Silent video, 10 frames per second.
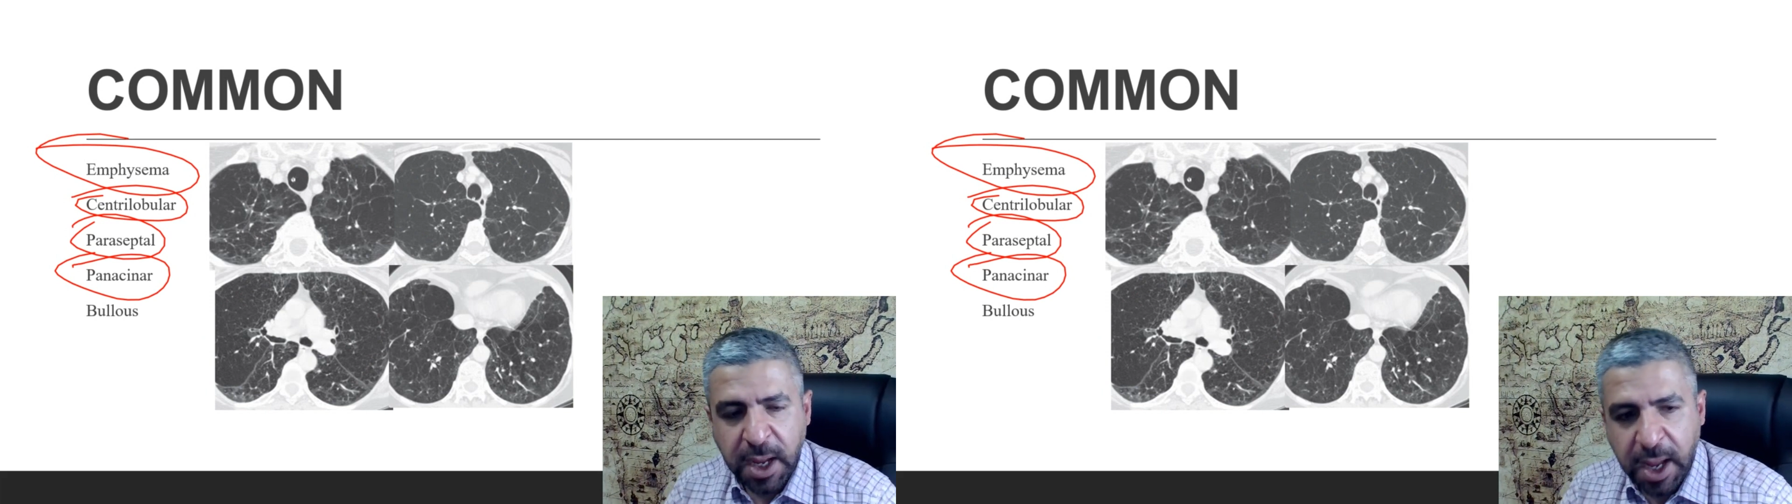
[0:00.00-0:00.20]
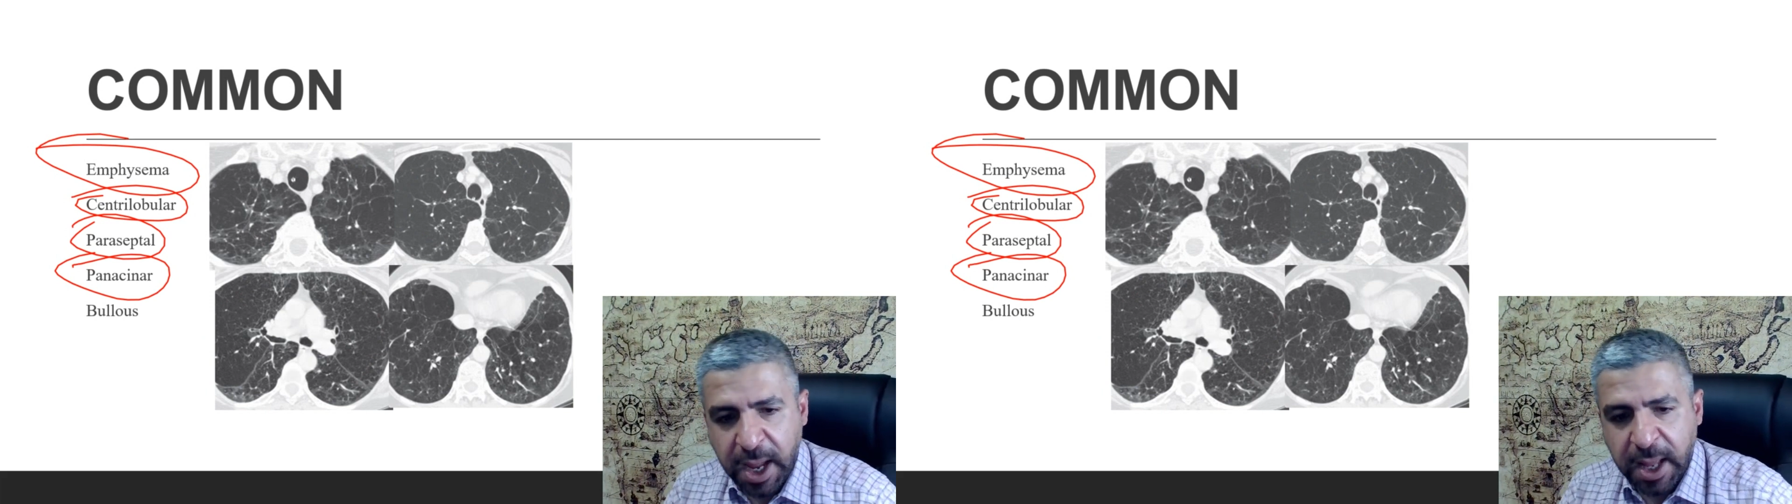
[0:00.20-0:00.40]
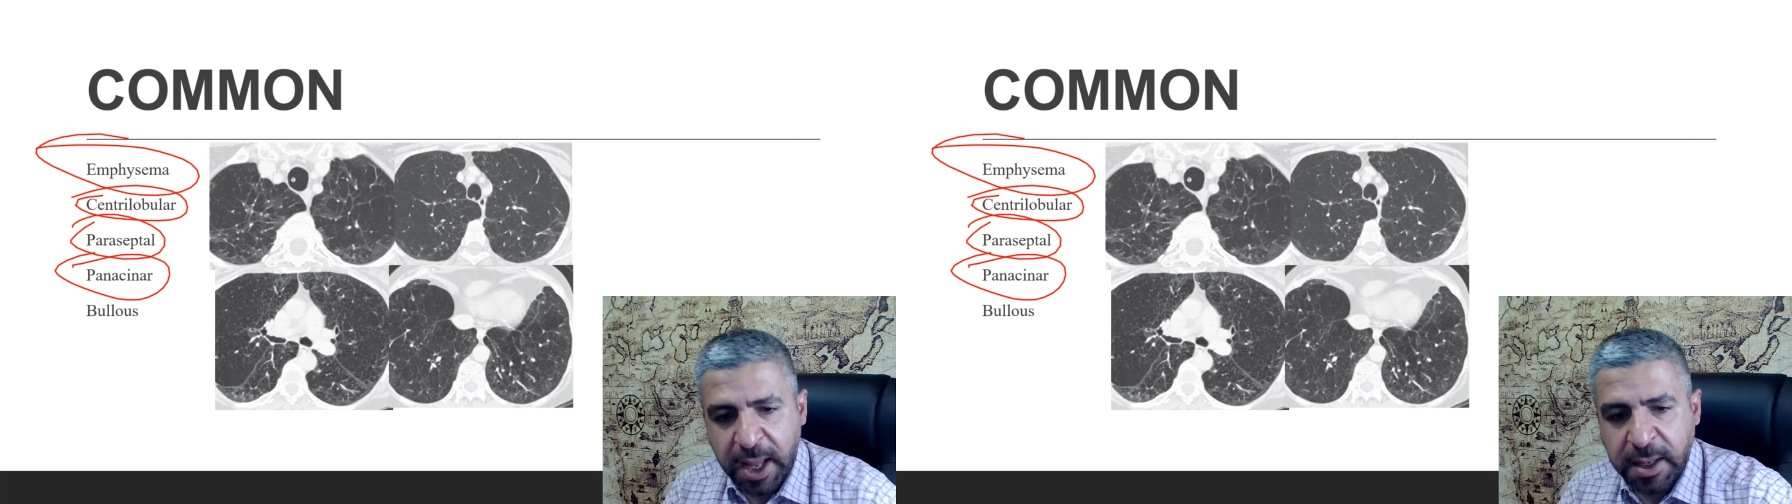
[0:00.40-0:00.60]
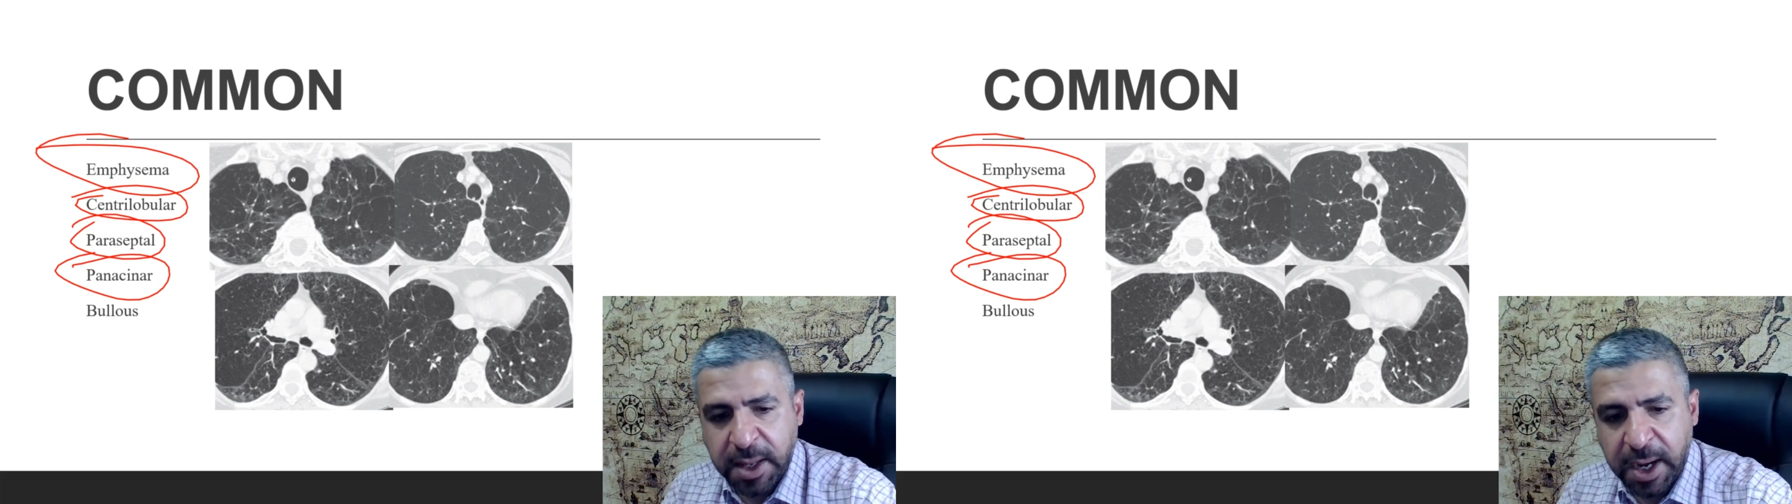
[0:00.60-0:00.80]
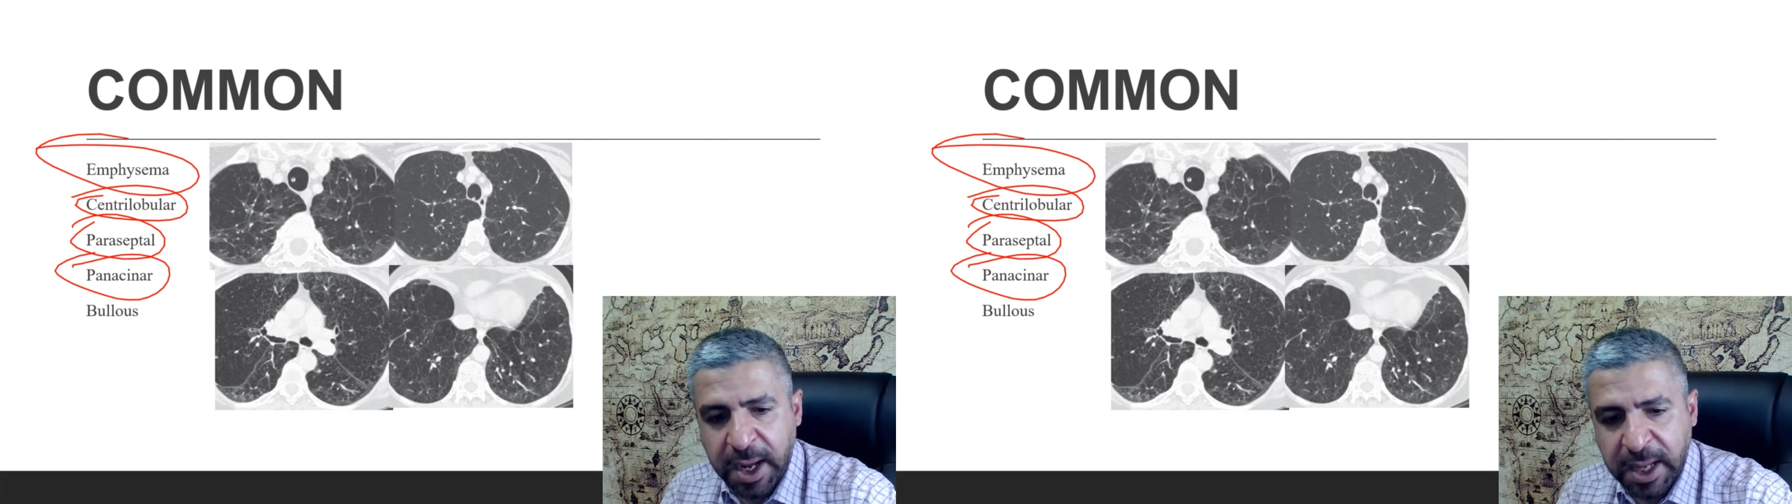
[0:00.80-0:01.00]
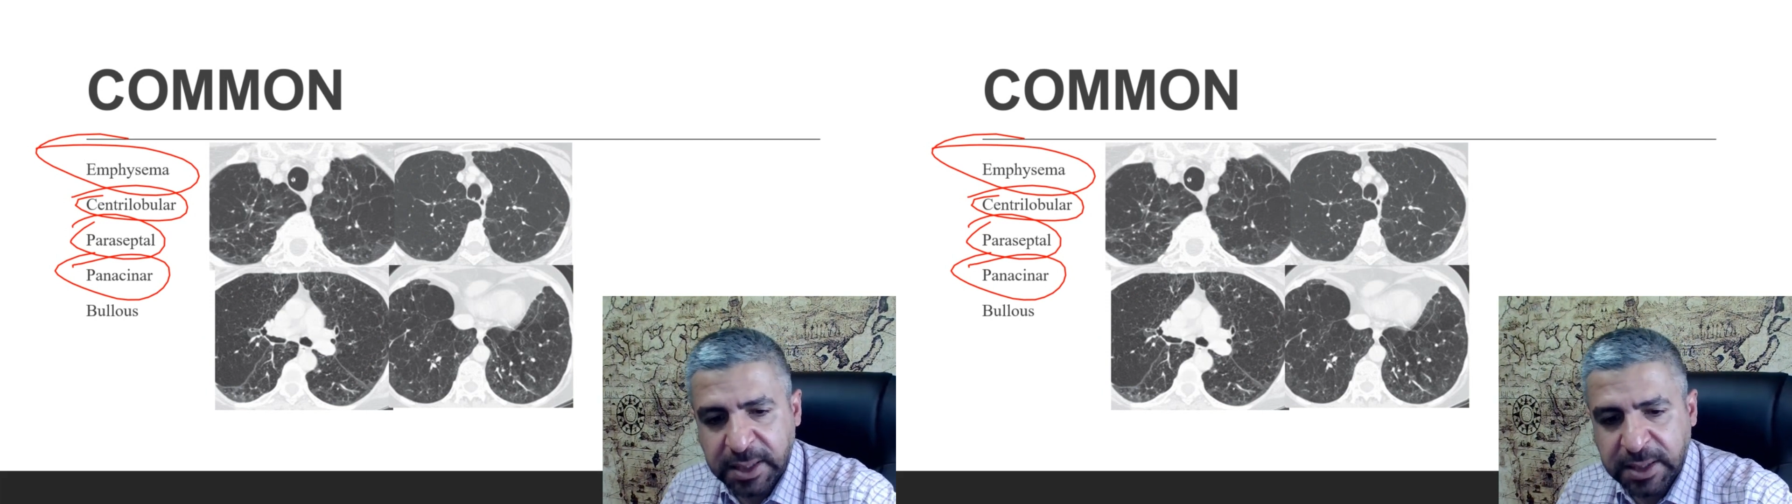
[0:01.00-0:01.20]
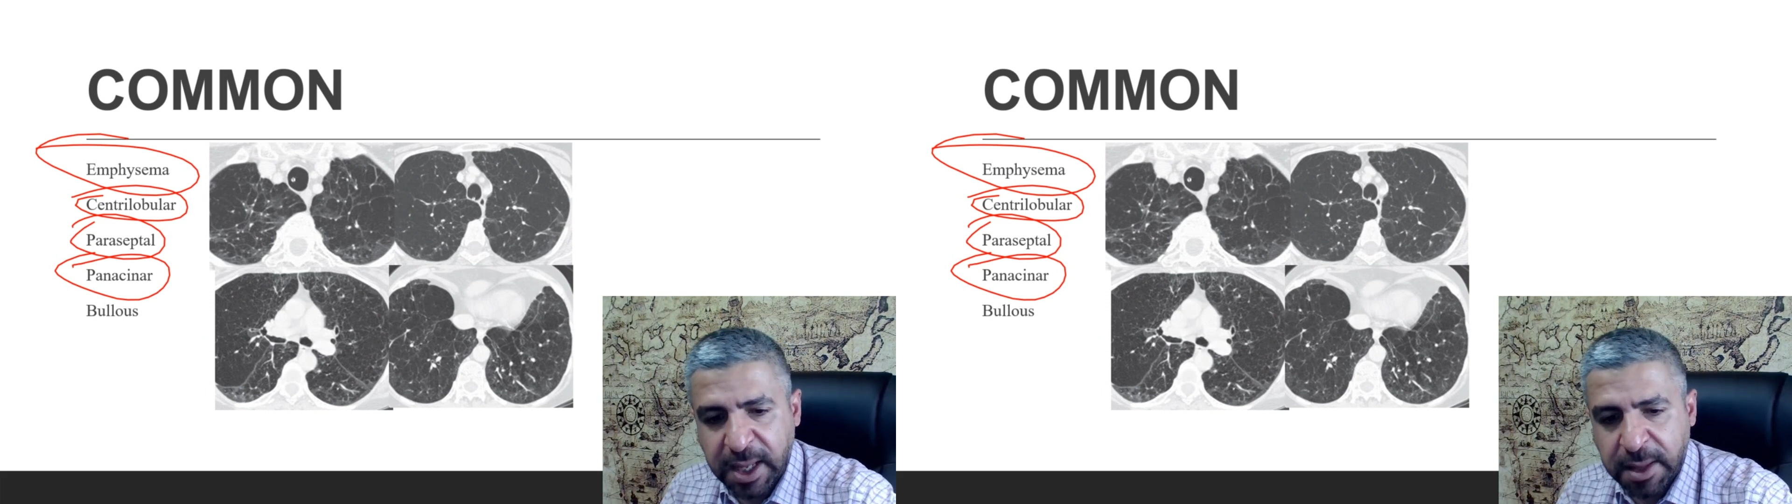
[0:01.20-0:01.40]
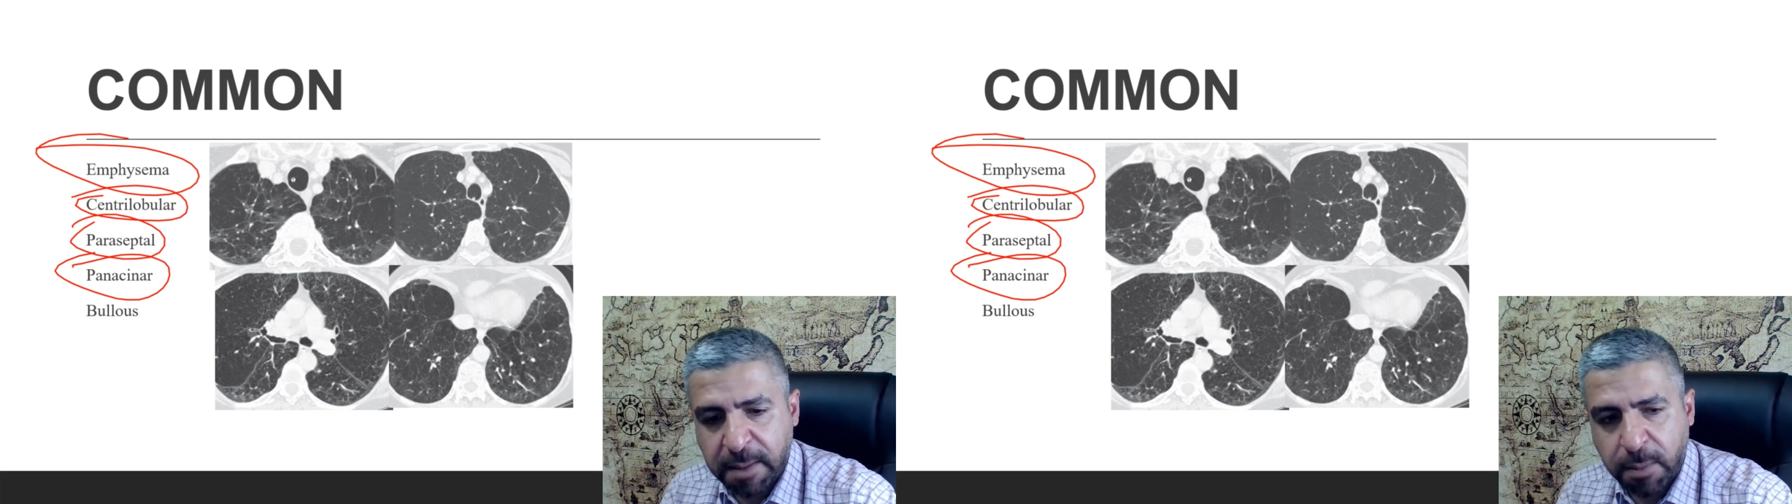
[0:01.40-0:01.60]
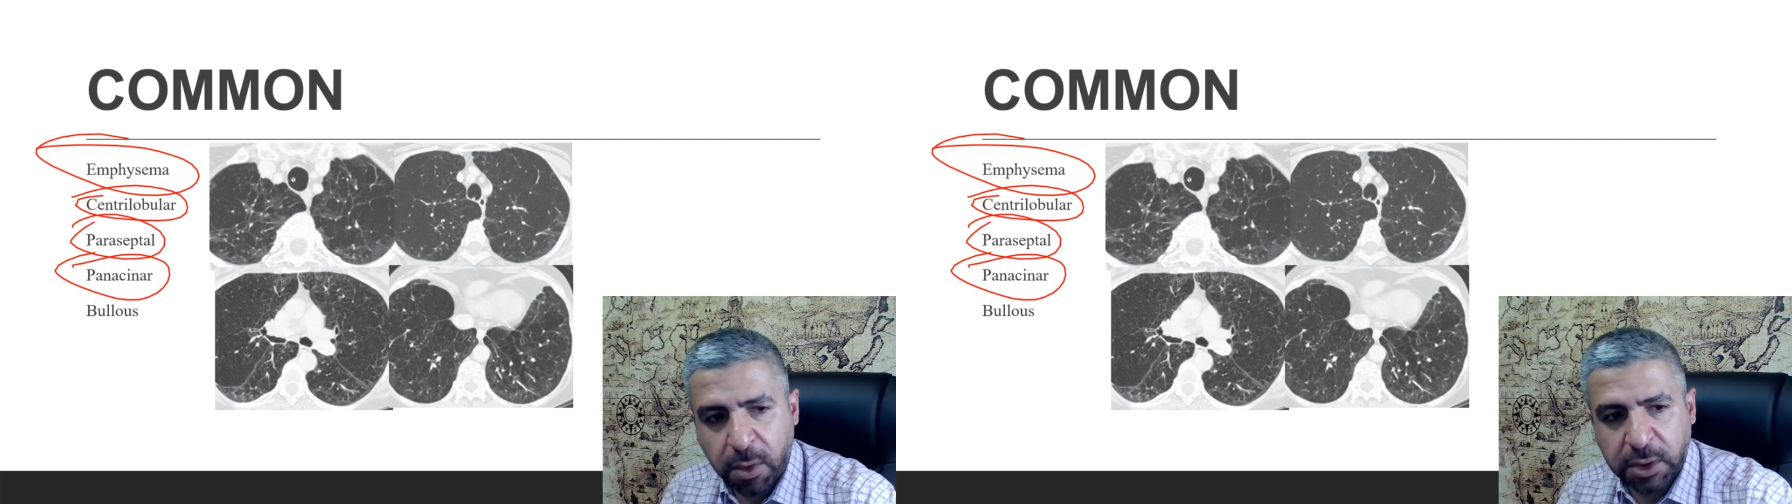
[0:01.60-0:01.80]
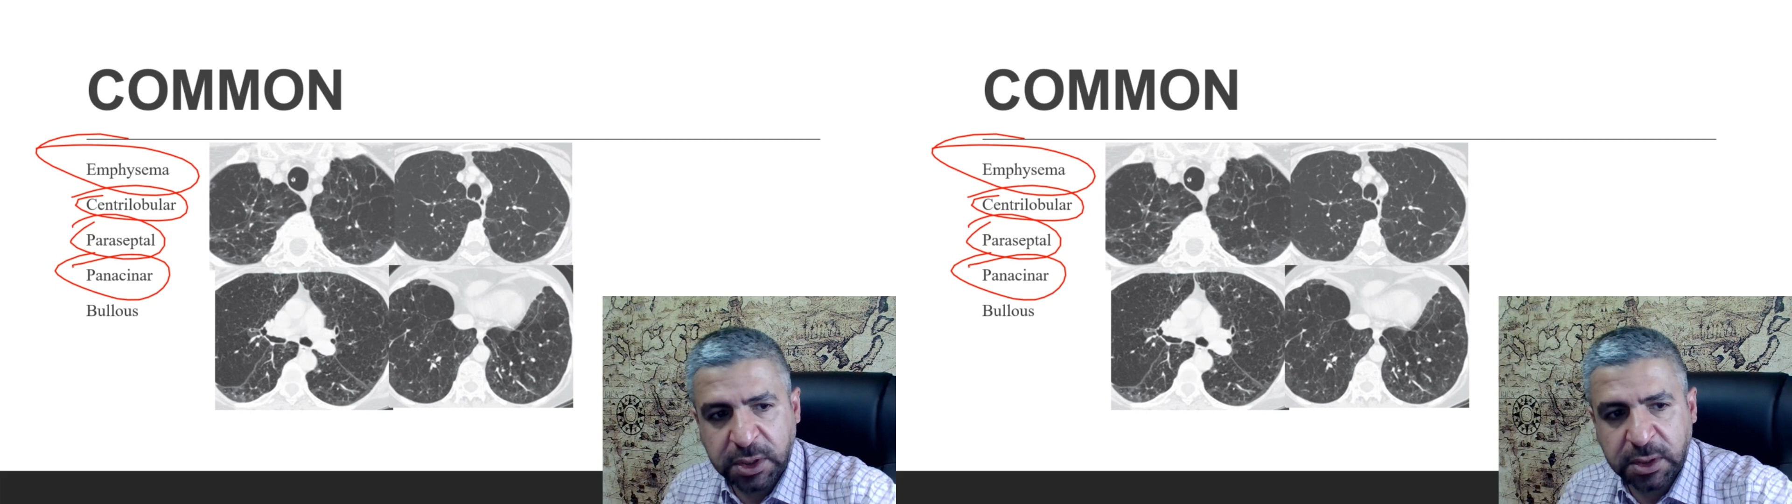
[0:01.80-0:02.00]
And the last and the
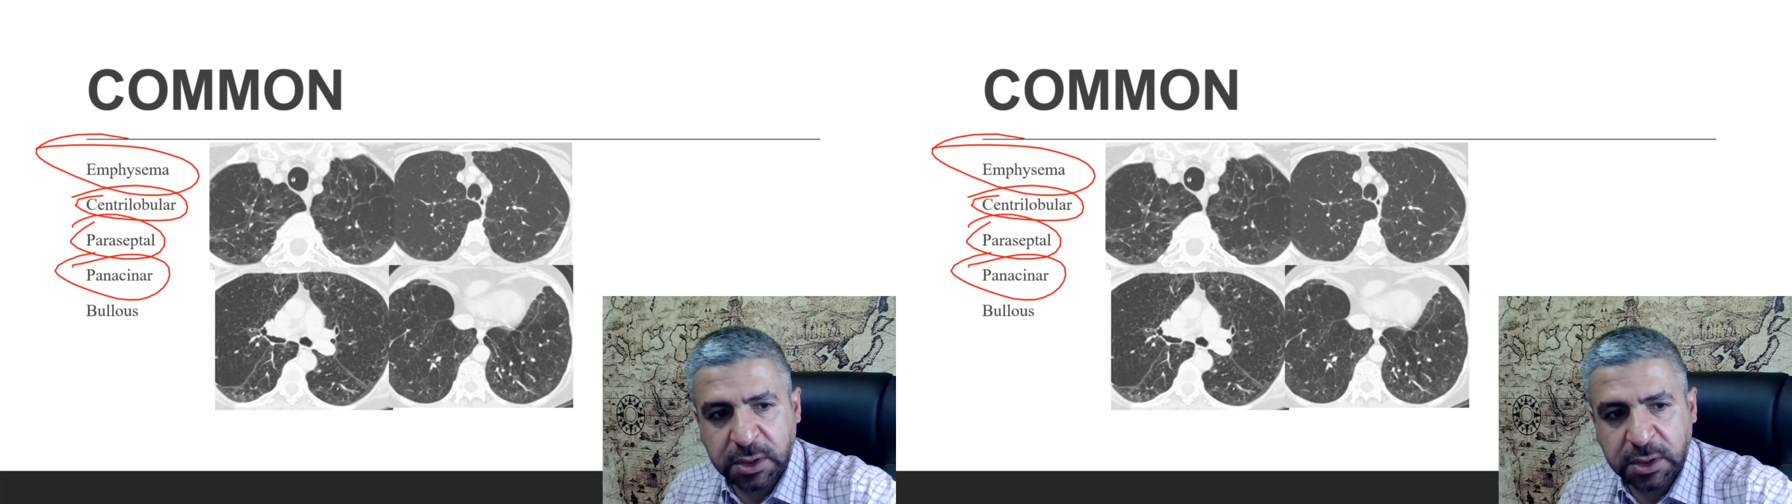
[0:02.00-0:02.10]
most,